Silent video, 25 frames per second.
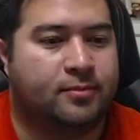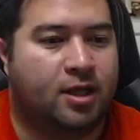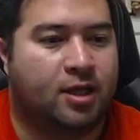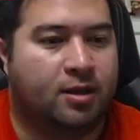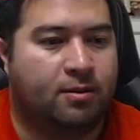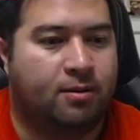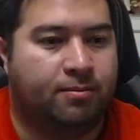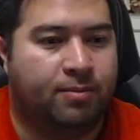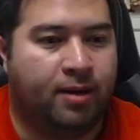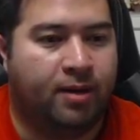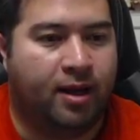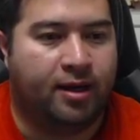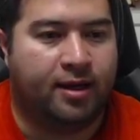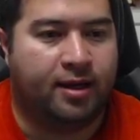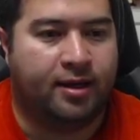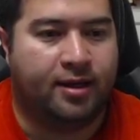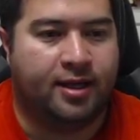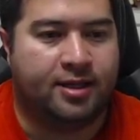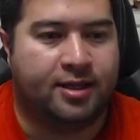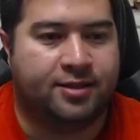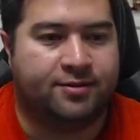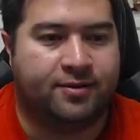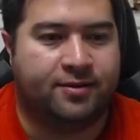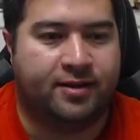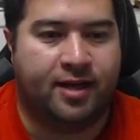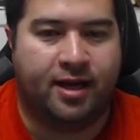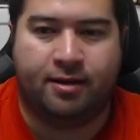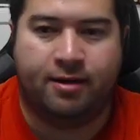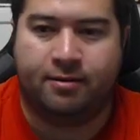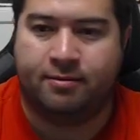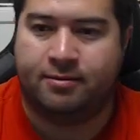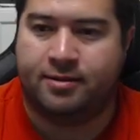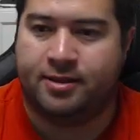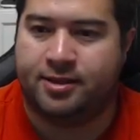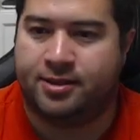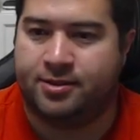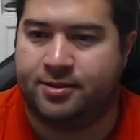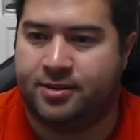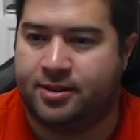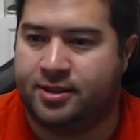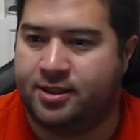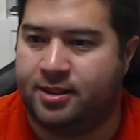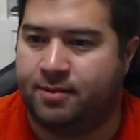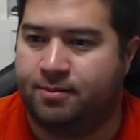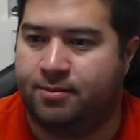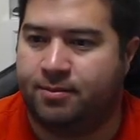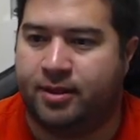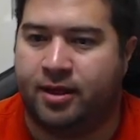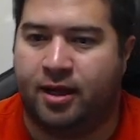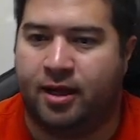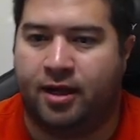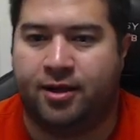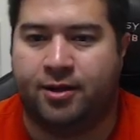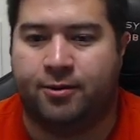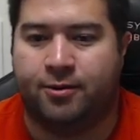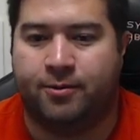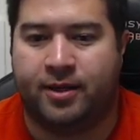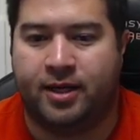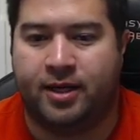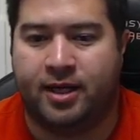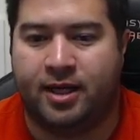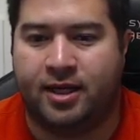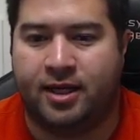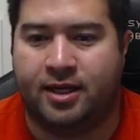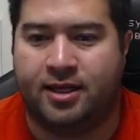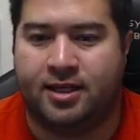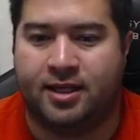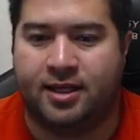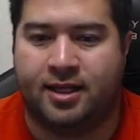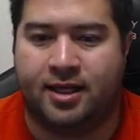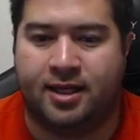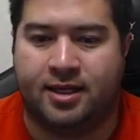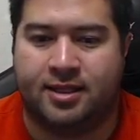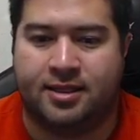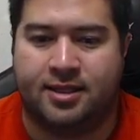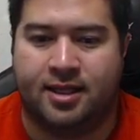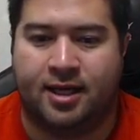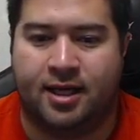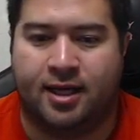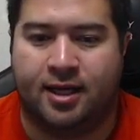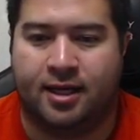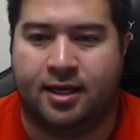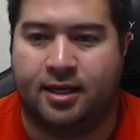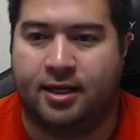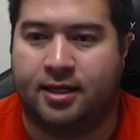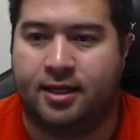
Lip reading: But as for now, this was simply all that we needed to get done.